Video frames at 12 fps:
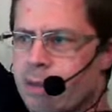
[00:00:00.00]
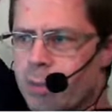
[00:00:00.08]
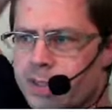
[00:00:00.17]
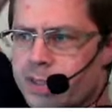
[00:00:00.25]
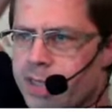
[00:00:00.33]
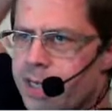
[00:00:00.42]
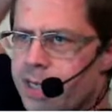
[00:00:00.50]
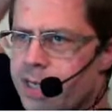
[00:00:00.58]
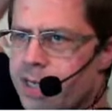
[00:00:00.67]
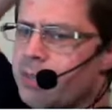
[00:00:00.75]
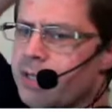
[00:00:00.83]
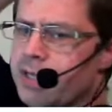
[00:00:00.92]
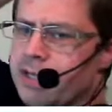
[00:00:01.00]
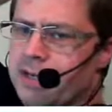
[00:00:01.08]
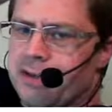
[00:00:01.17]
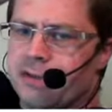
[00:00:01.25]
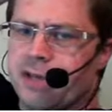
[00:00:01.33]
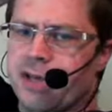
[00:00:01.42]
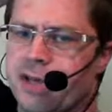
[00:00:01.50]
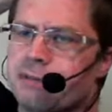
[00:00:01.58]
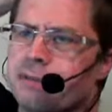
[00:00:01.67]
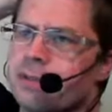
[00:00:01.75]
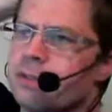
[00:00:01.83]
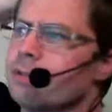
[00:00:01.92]
making mistakes and being
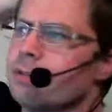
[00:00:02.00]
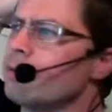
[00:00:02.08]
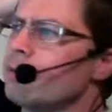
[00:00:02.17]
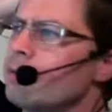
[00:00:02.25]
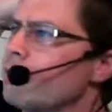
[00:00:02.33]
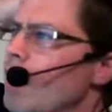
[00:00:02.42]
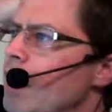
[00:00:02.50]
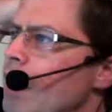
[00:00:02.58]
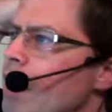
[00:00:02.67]
inattentive and